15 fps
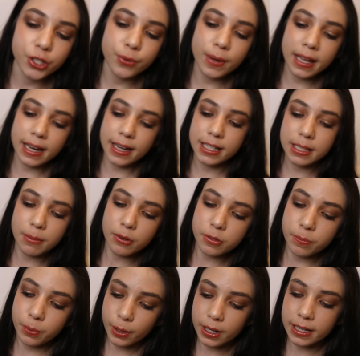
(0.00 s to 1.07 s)
to it, and it's the
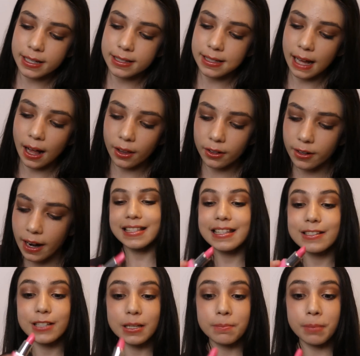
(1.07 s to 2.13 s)
most prettiest color. I'm in
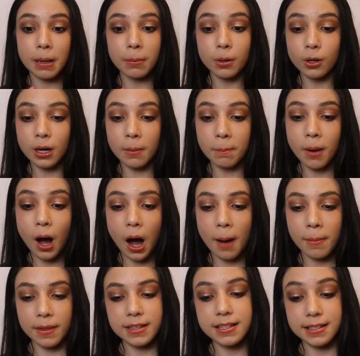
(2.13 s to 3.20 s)
the shade Bubblegum
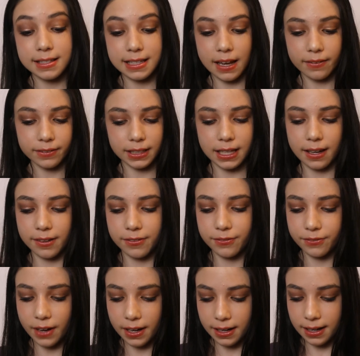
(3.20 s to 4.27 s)
Pop, and this is definitely
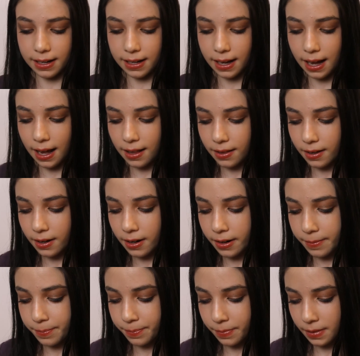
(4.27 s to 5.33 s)
a fun
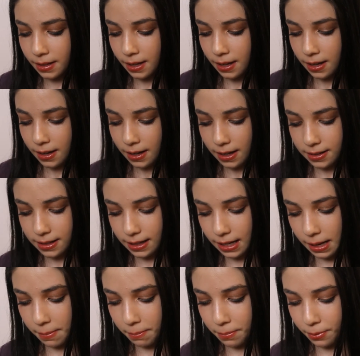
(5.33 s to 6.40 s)
color. It's like
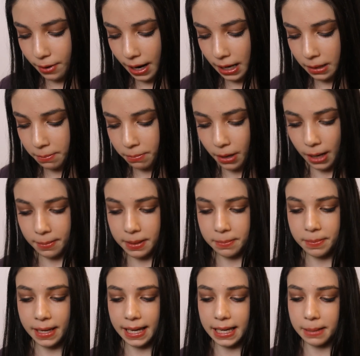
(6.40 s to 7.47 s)
a bright Barbie
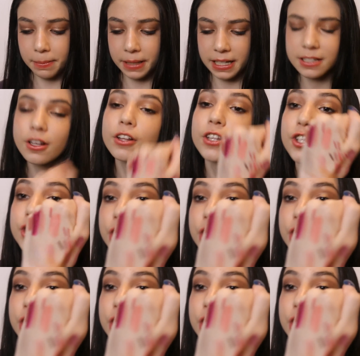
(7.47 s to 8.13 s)
pink, but it's on the